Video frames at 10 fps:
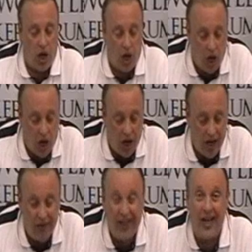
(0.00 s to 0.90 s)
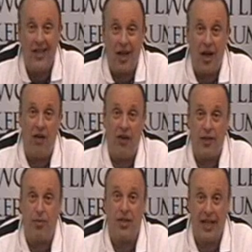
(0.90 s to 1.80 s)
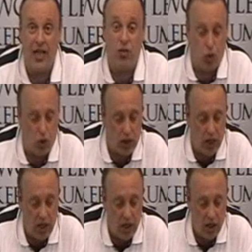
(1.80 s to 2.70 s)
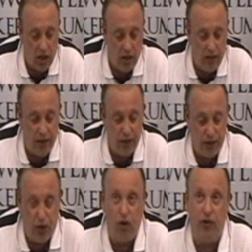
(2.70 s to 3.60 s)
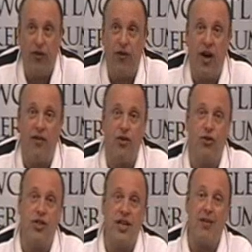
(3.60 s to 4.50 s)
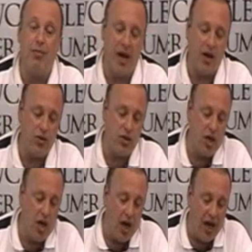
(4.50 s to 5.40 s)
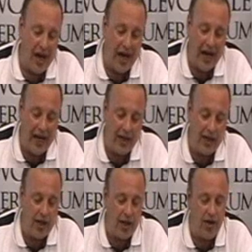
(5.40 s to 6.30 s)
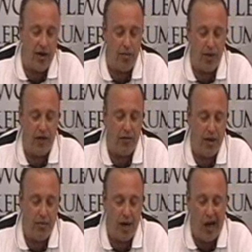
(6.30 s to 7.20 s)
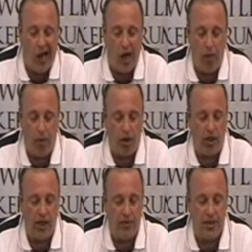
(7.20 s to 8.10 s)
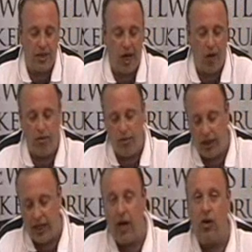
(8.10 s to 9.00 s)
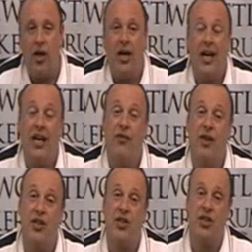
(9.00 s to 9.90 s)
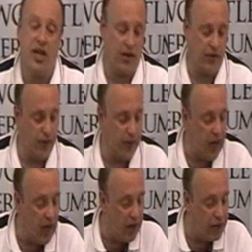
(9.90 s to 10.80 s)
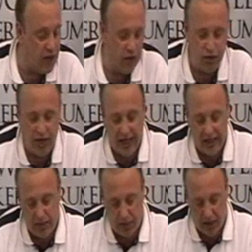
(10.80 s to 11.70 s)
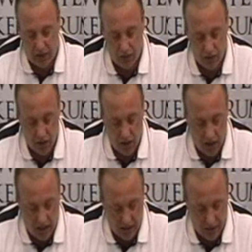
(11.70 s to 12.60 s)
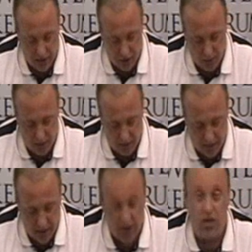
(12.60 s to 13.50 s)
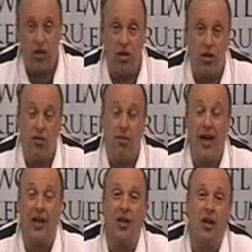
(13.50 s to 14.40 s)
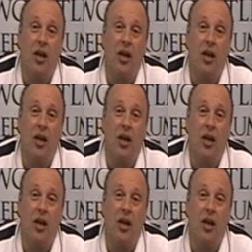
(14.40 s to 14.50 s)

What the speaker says: I Love Asper's Gaz Walker finished 4th for £510, and another NPF member, Apocalypse, Owen McDowell, he finished 6th, £380. And just a little bit of a mention to Mac.